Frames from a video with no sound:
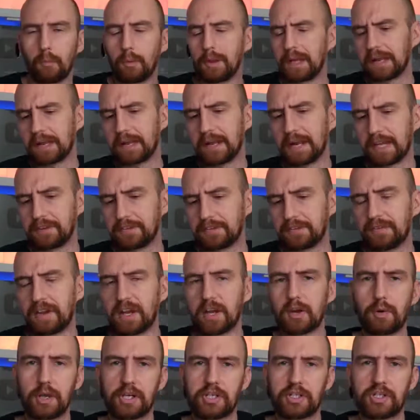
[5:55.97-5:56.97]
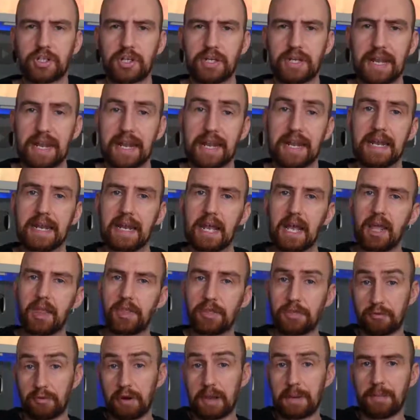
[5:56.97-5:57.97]
Well, I can answer that question in
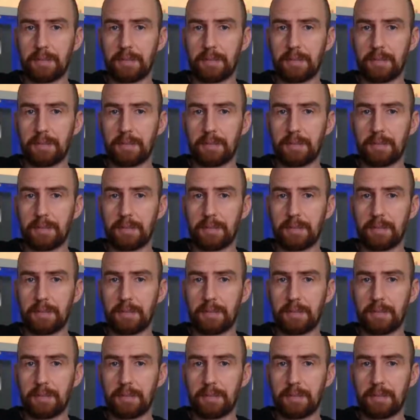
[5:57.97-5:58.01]
3